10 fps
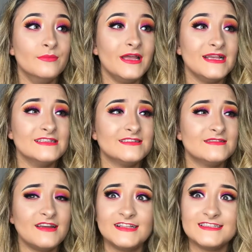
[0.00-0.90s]
It's
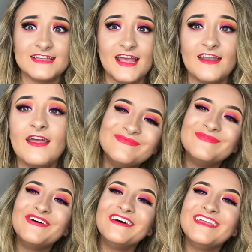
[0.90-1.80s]
insane.
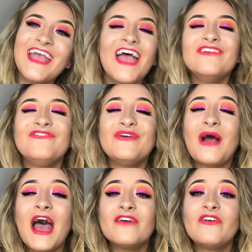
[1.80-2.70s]
But yeah, if you
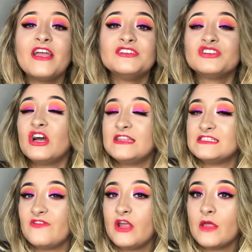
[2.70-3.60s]
have enjoyed this
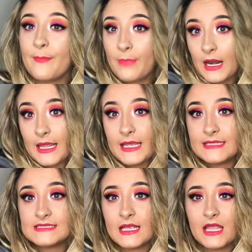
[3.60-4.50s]
video, then
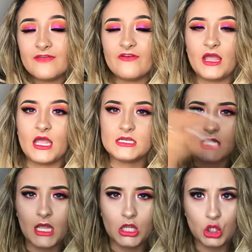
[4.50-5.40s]
please give it
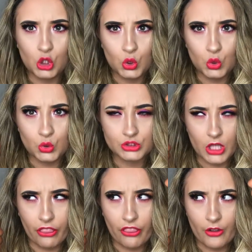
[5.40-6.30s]
a huge
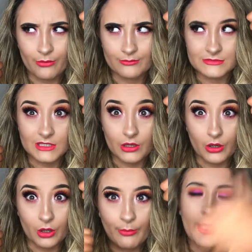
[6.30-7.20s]
thumbs
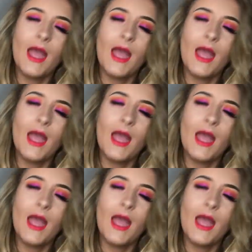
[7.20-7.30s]
up.